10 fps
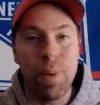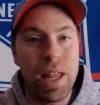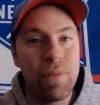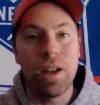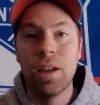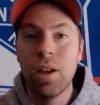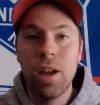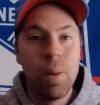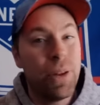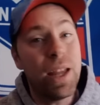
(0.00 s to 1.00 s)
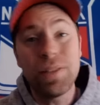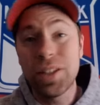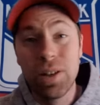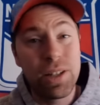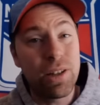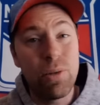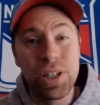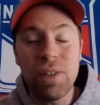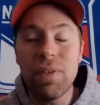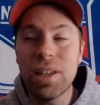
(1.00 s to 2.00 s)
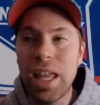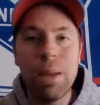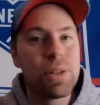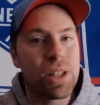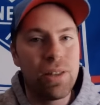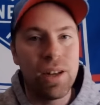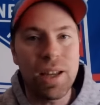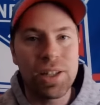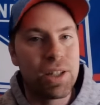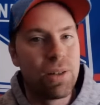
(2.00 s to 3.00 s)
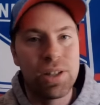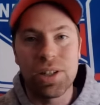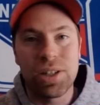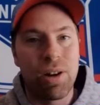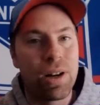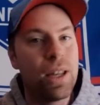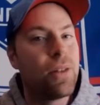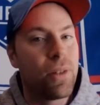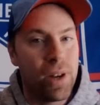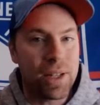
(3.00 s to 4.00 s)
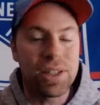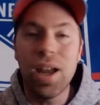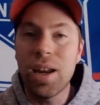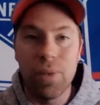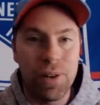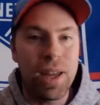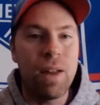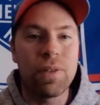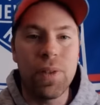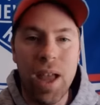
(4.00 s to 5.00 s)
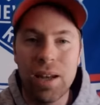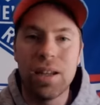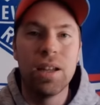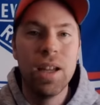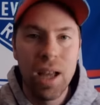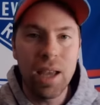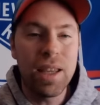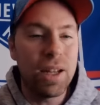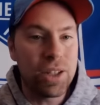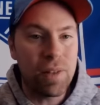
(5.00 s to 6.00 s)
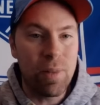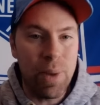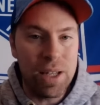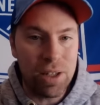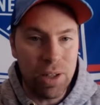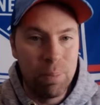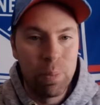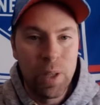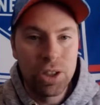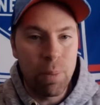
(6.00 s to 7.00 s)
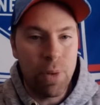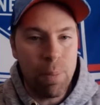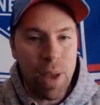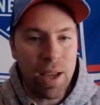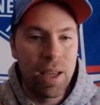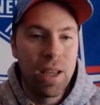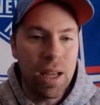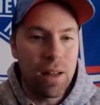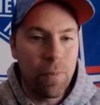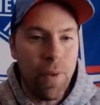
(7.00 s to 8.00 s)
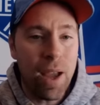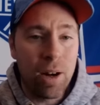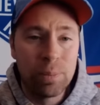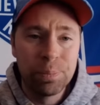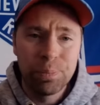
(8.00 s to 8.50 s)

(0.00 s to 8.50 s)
may have a playoff series that goes seven games, and then the next series is starting either the next night or the night after that, and you, again, just have to basically jump right back into the fire.